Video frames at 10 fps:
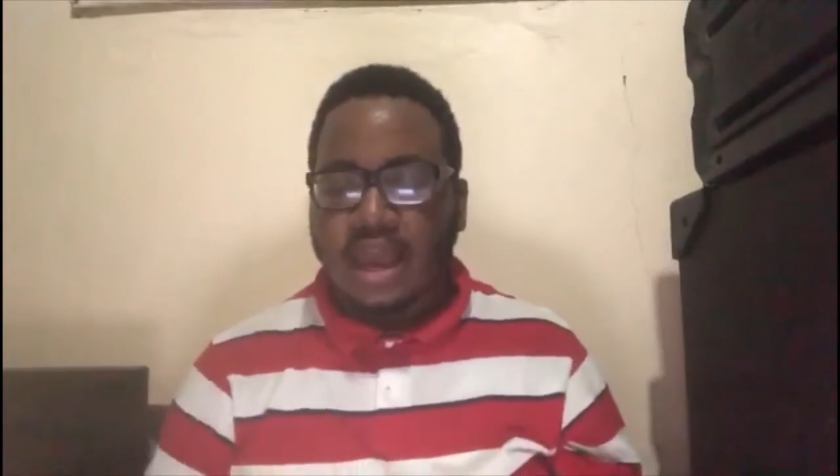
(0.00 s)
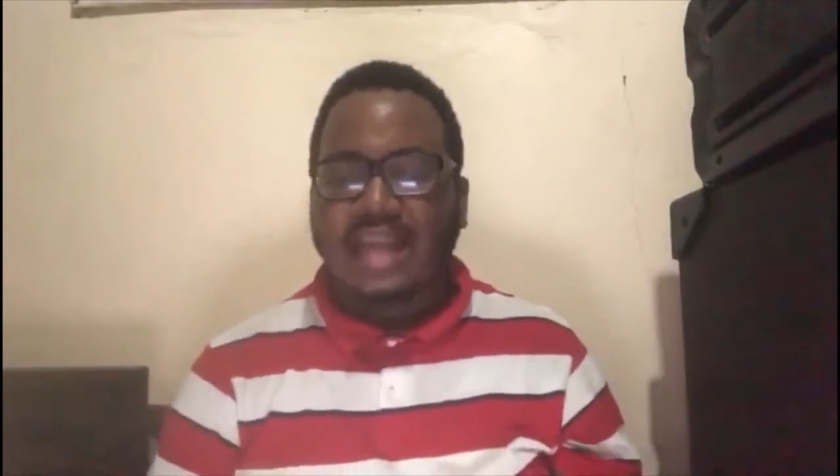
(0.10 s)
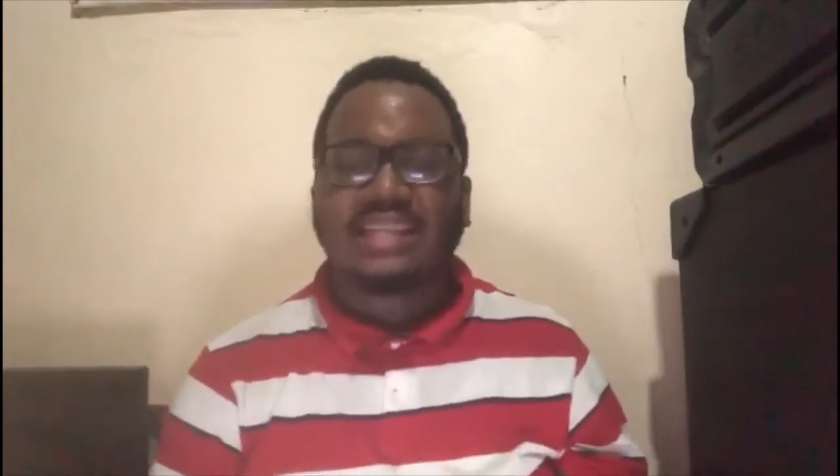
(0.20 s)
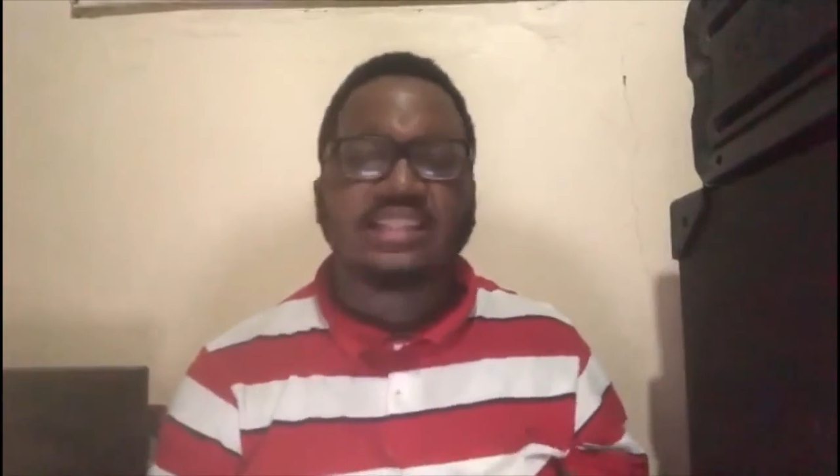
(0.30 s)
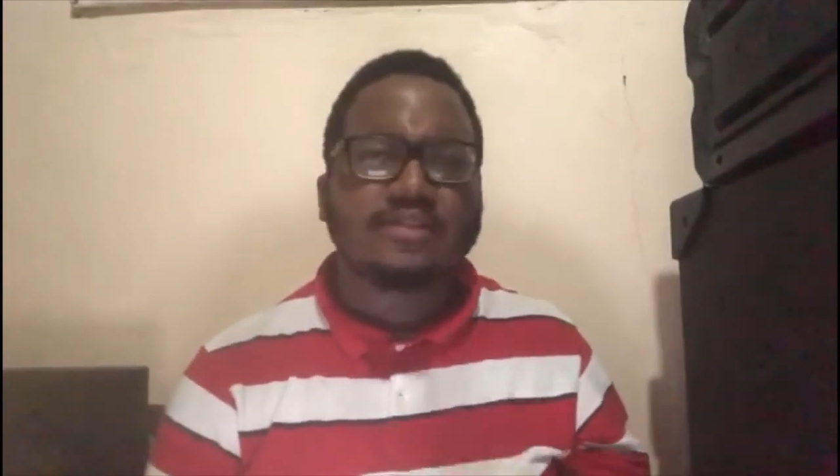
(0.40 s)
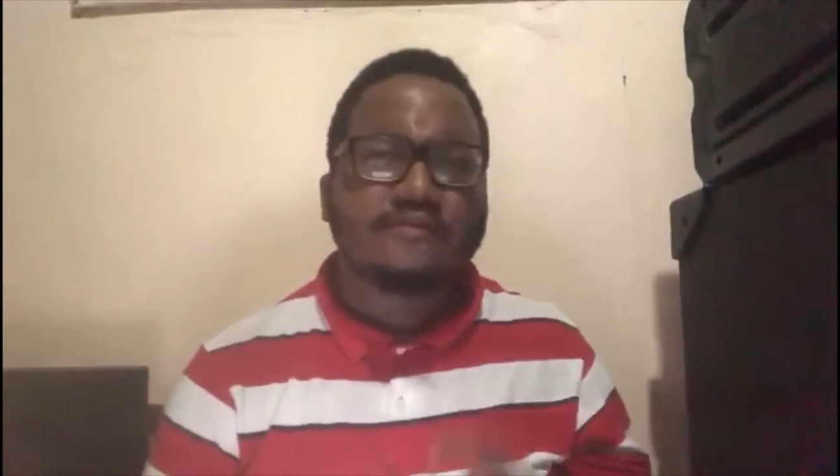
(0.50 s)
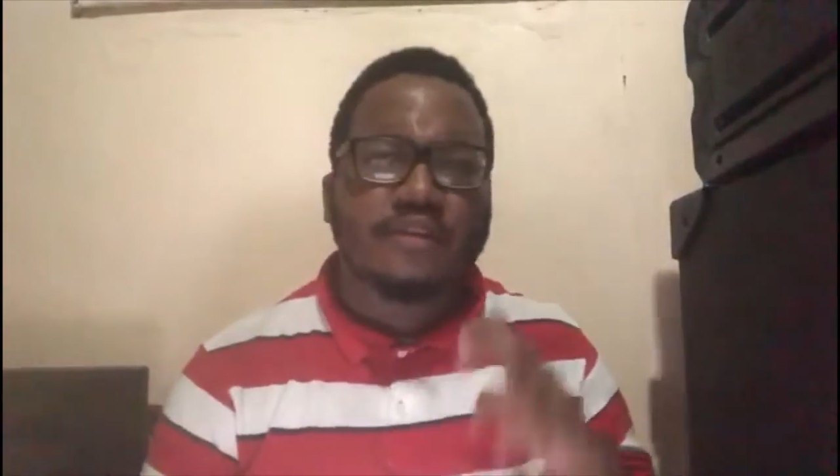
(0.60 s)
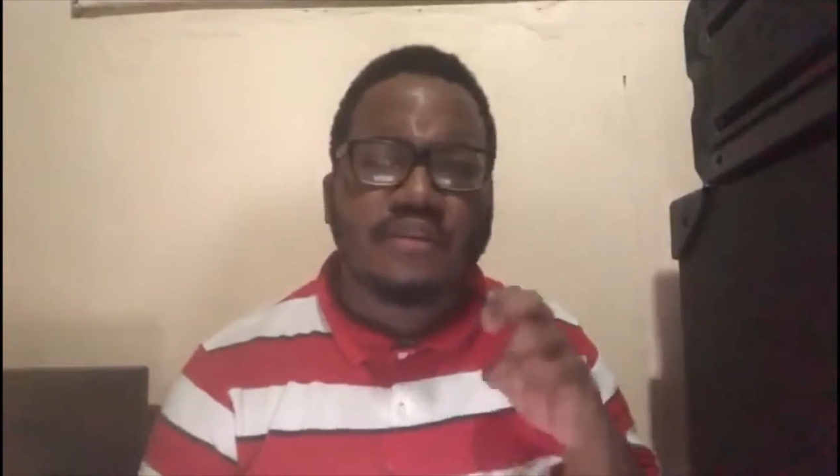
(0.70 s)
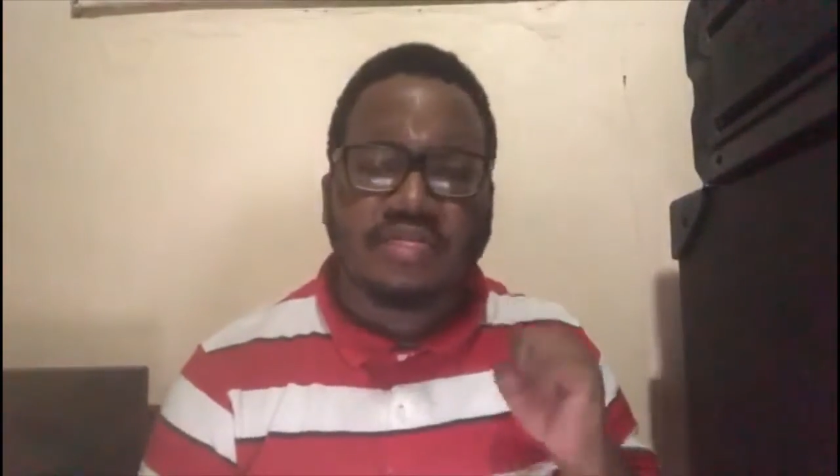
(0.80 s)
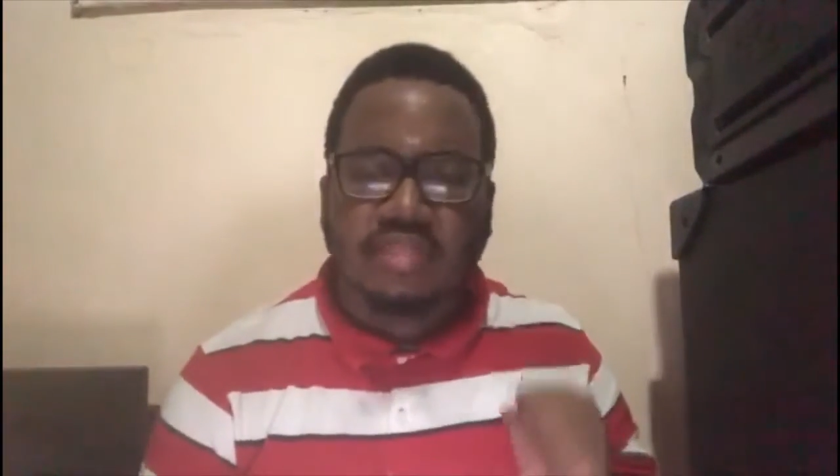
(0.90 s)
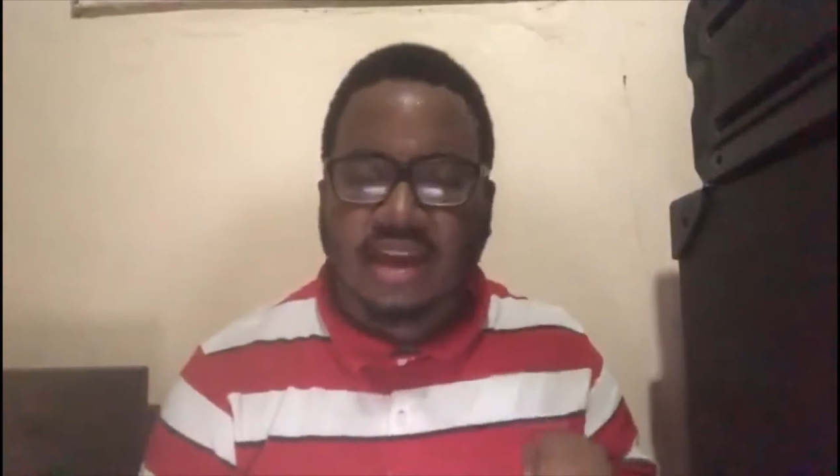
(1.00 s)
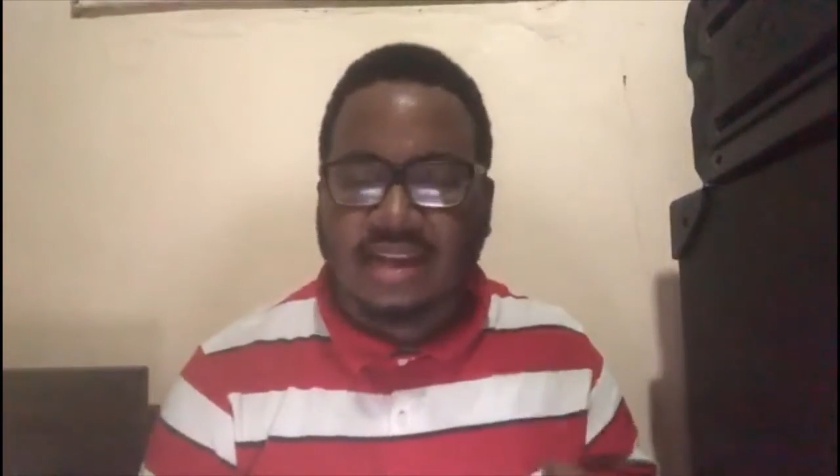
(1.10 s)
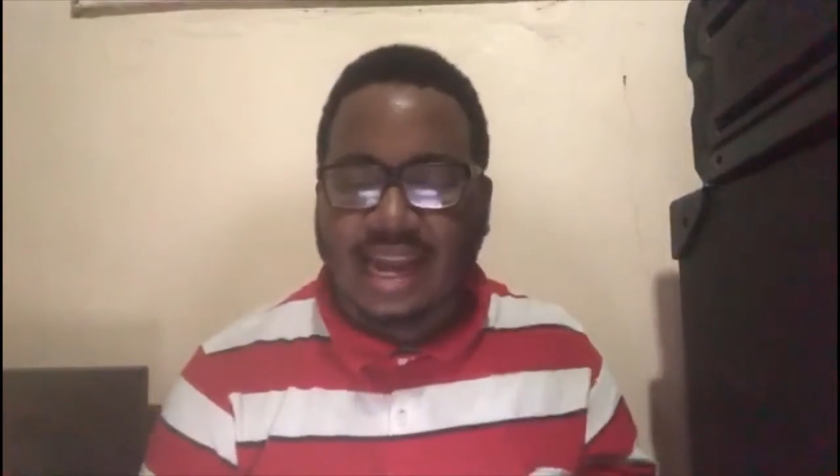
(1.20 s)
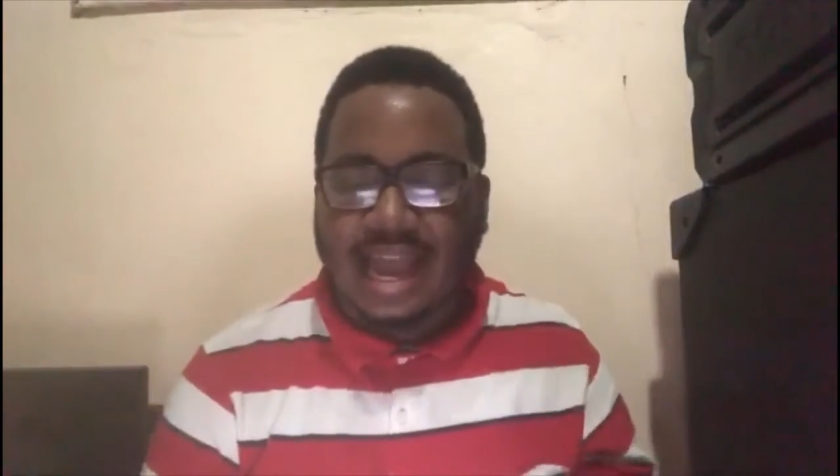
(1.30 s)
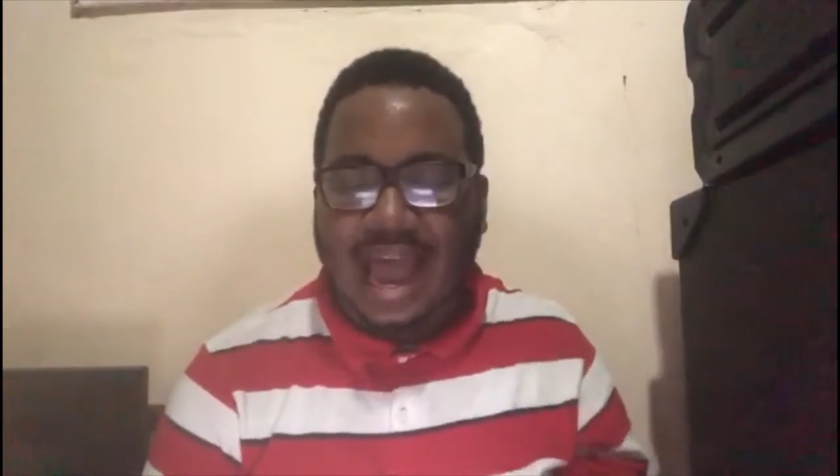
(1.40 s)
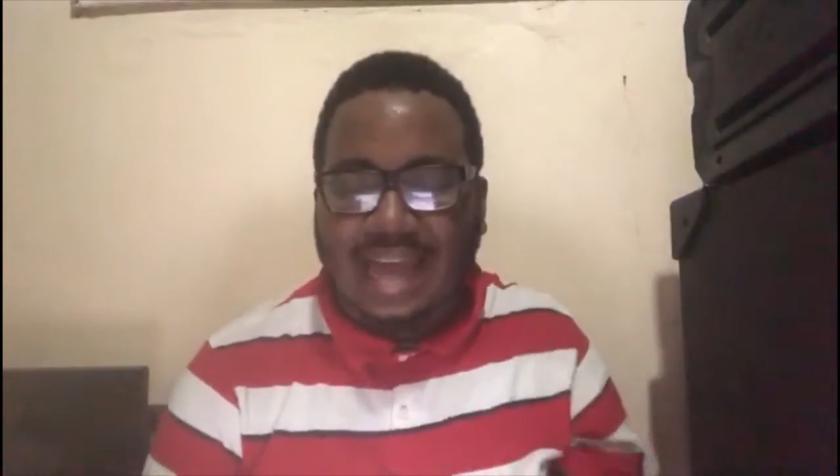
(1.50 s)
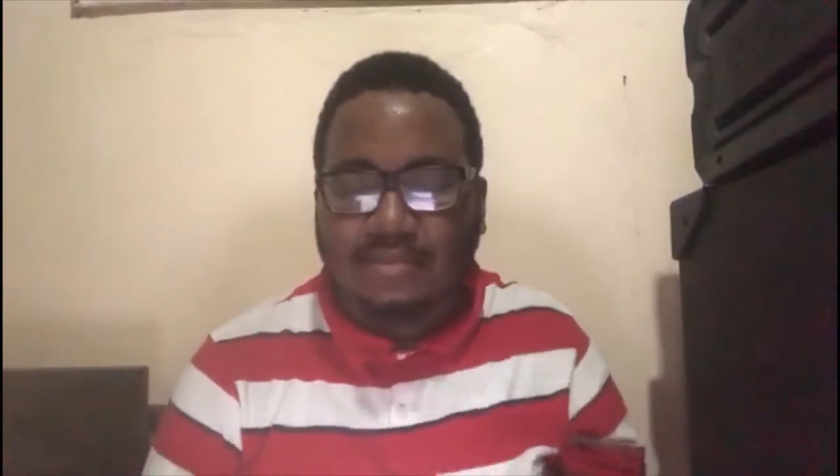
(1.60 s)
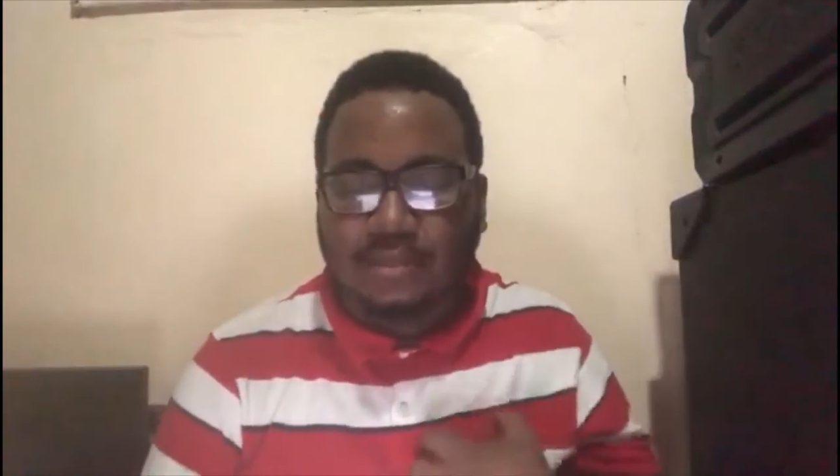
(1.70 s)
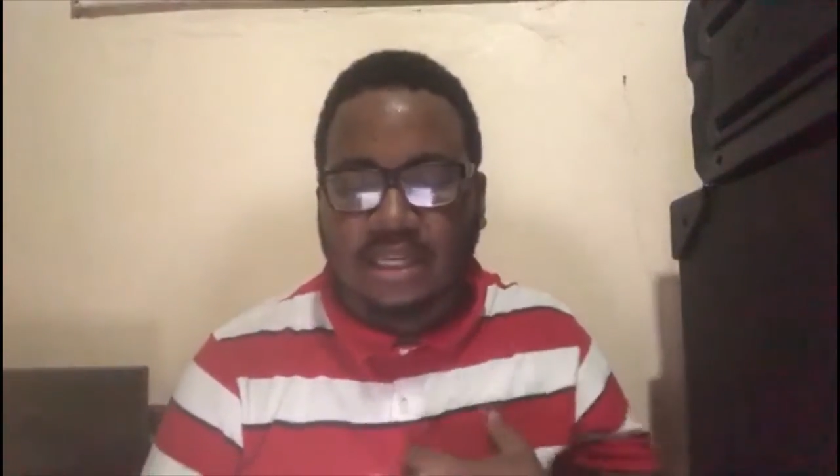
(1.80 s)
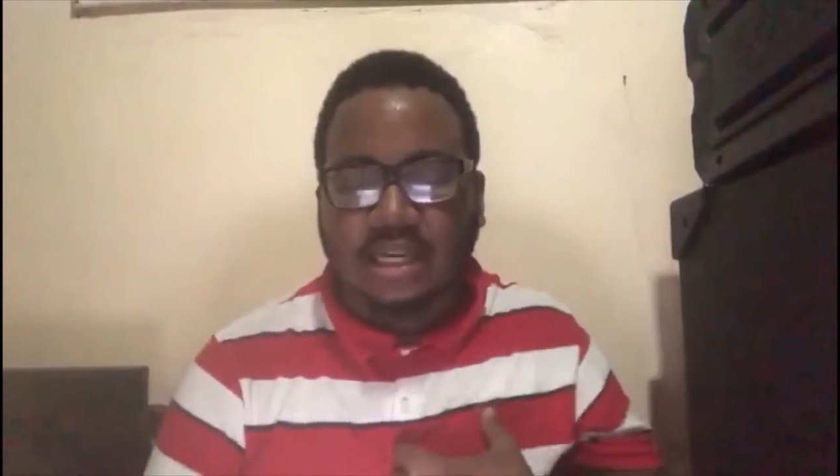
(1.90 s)
And this is the very thing that
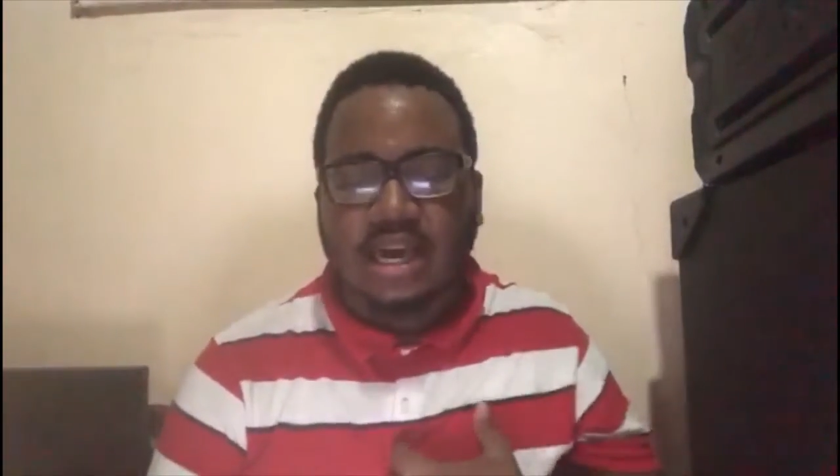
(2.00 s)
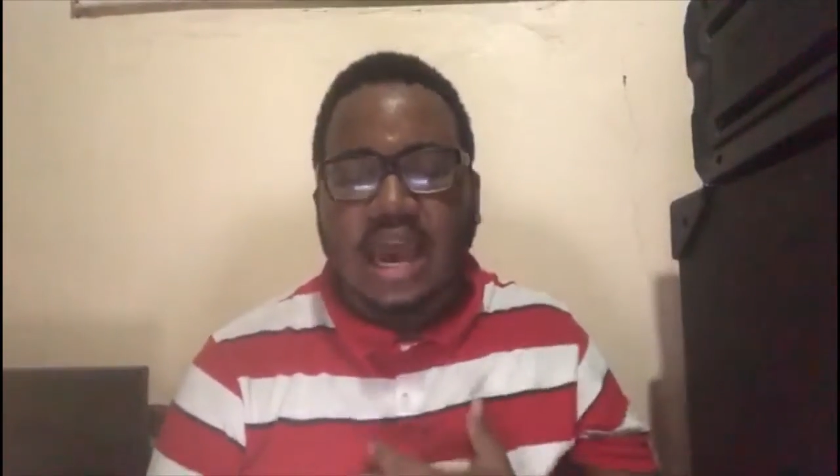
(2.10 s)
had me.